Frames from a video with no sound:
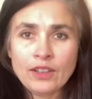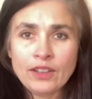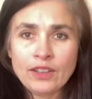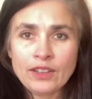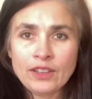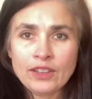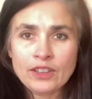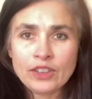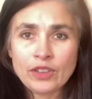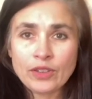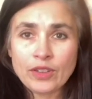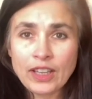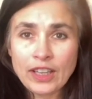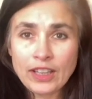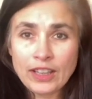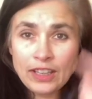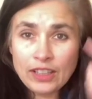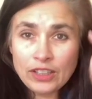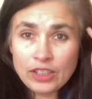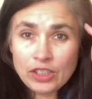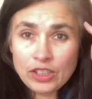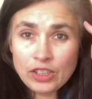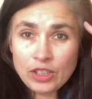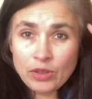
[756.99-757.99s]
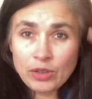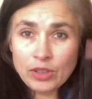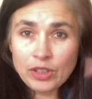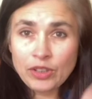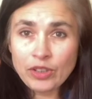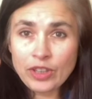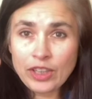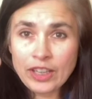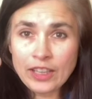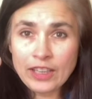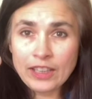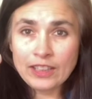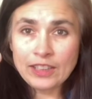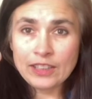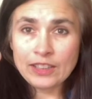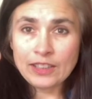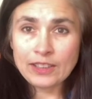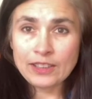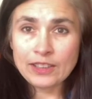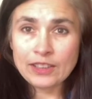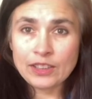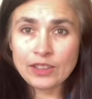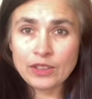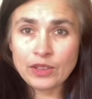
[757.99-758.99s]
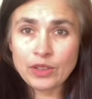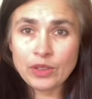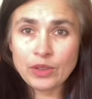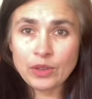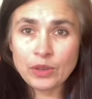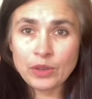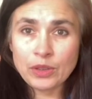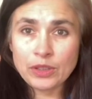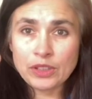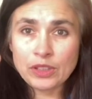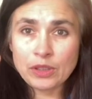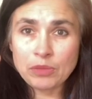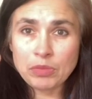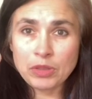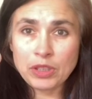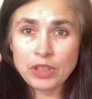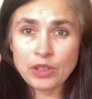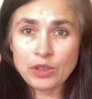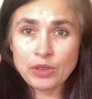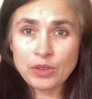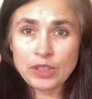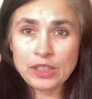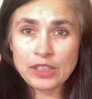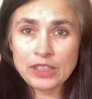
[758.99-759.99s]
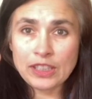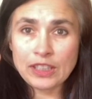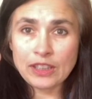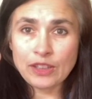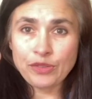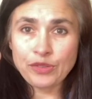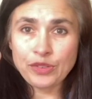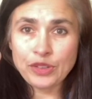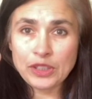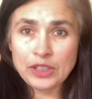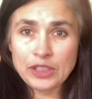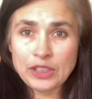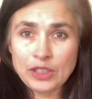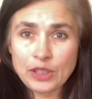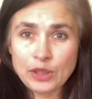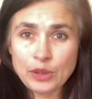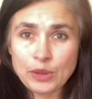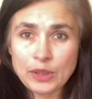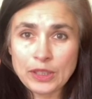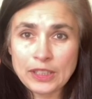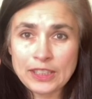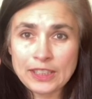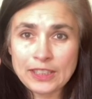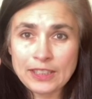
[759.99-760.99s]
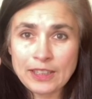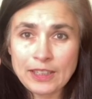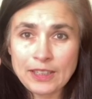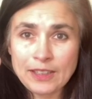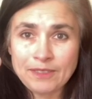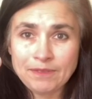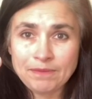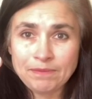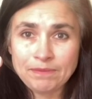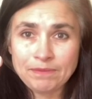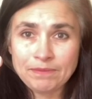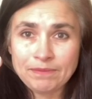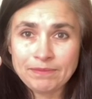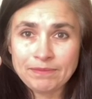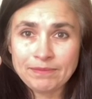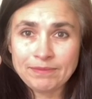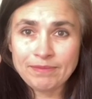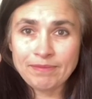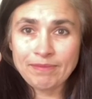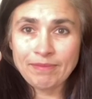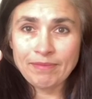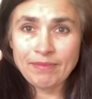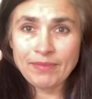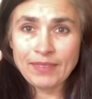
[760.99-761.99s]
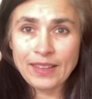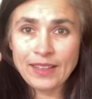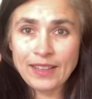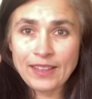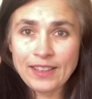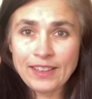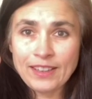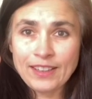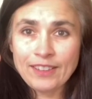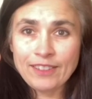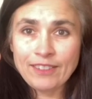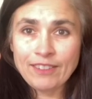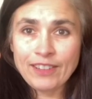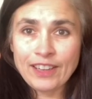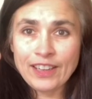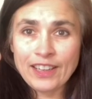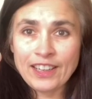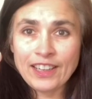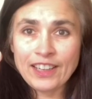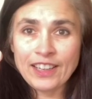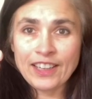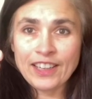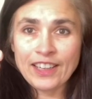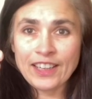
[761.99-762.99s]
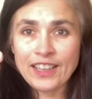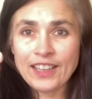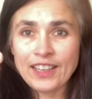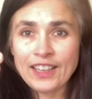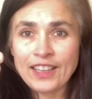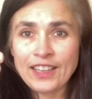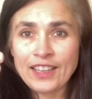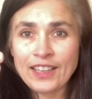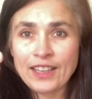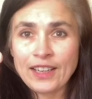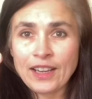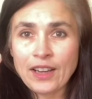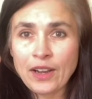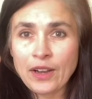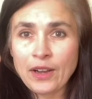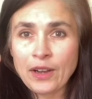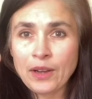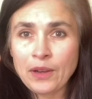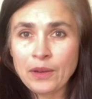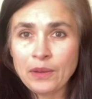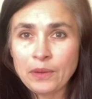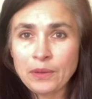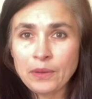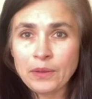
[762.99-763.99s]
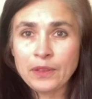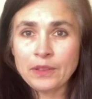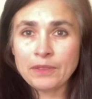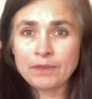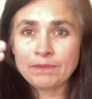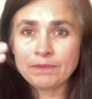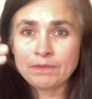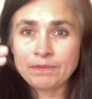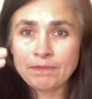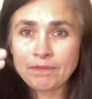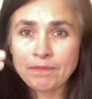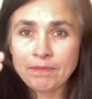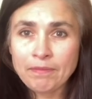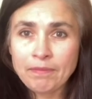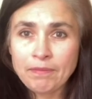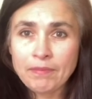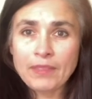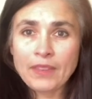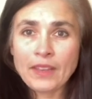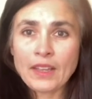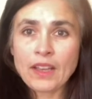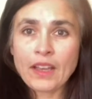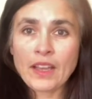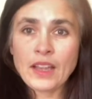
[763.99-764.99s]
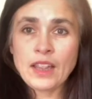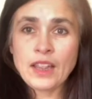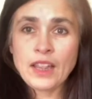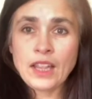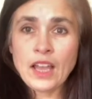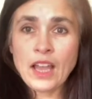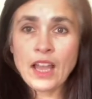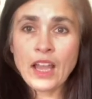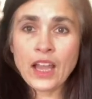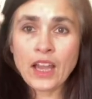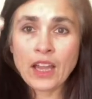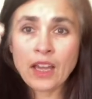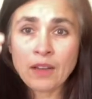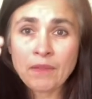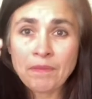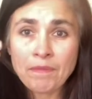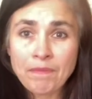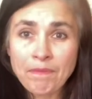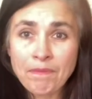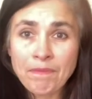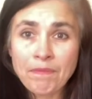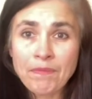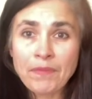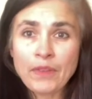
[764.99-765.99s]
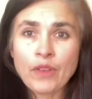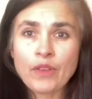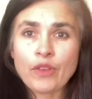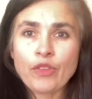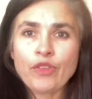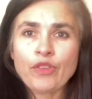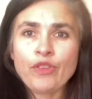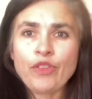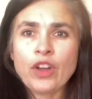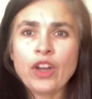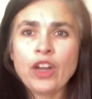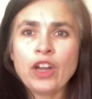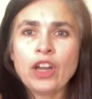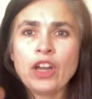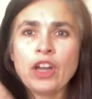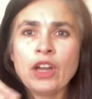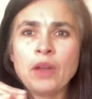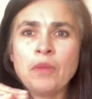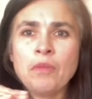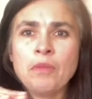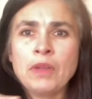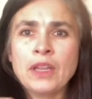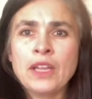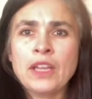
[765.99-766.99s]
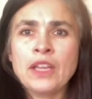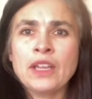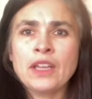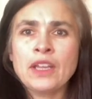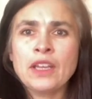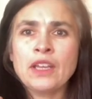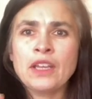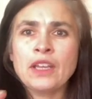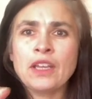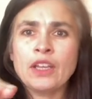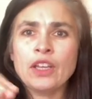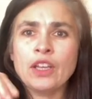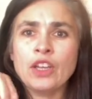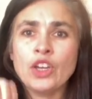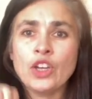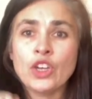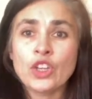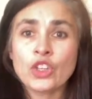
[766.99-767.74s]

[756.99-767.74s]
So get that so in your head. So it's up to you to sing the first note this time. Ready, go. La, fa, mi.